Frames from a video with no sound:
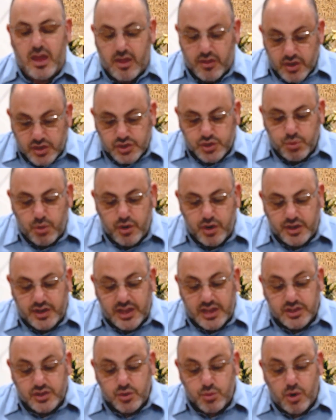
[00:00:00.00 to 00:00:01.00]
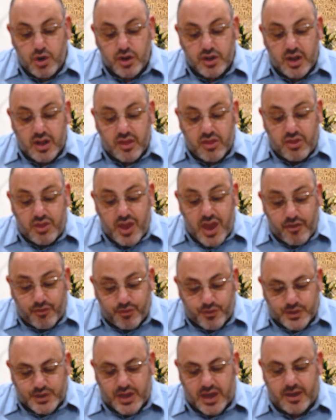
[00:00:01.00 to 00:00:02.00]
This word is the word
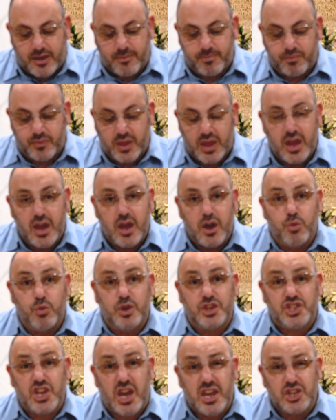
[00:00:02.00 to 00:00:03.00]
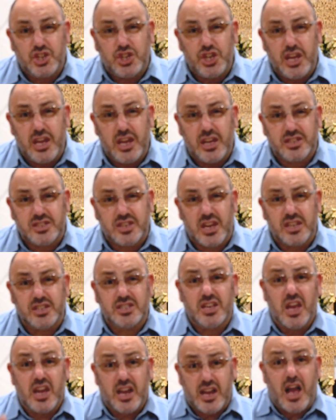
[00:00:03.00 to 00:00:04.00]
"thefte," which actually
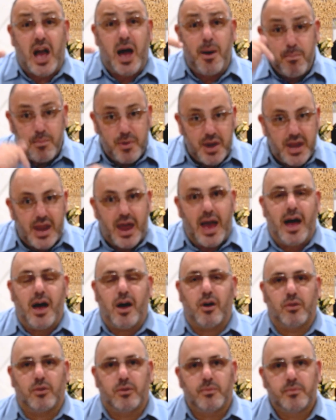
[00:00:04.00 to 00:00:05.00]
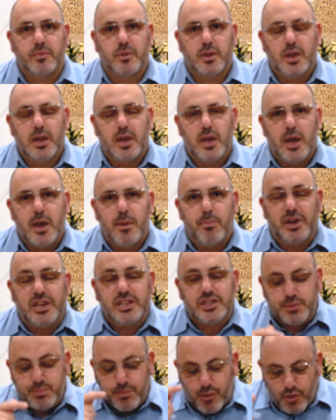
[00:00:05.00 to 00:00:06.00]
says come now. But
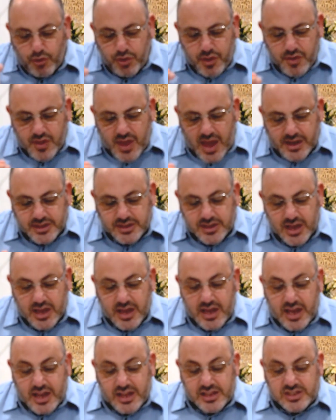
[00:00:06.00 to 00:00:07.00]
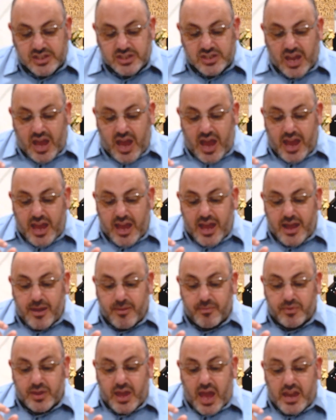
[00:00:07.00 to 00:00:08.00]
it's more than that. It's
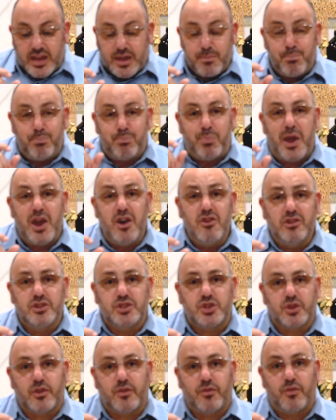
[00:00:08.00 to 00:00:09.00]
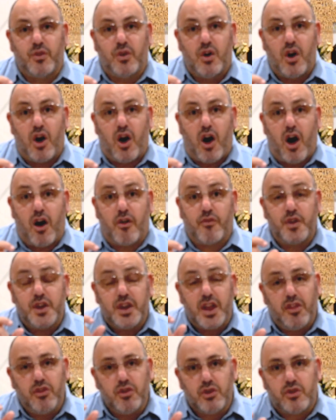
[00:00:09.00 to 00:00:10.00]
an imperative of
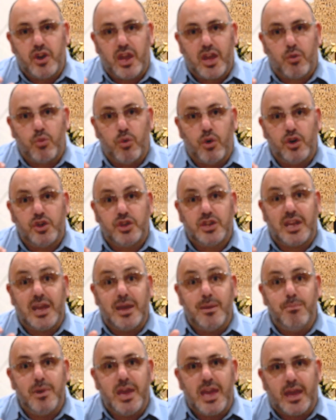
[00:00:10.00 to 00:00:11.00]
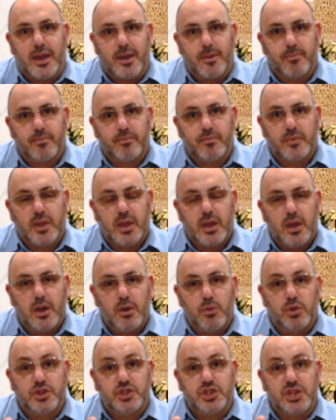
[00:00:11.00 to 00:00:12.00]
another Greek word, "imi,"
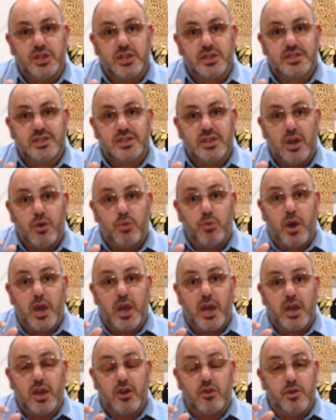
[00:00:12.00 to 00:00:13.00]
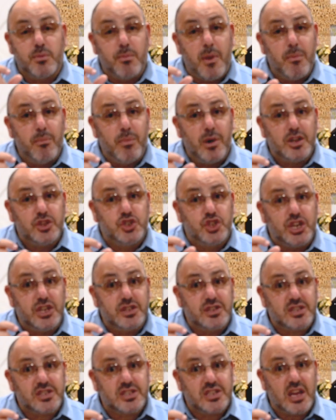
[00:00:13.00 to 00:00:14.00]
which is where, remember,
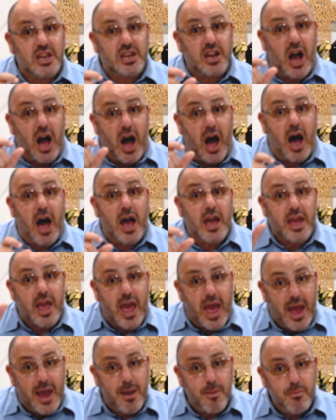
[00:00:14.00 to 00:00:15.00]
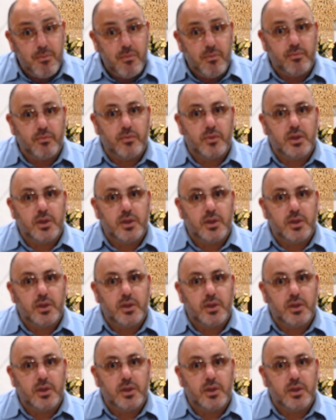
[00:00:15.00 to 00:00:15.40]
Jesus said, "I am,"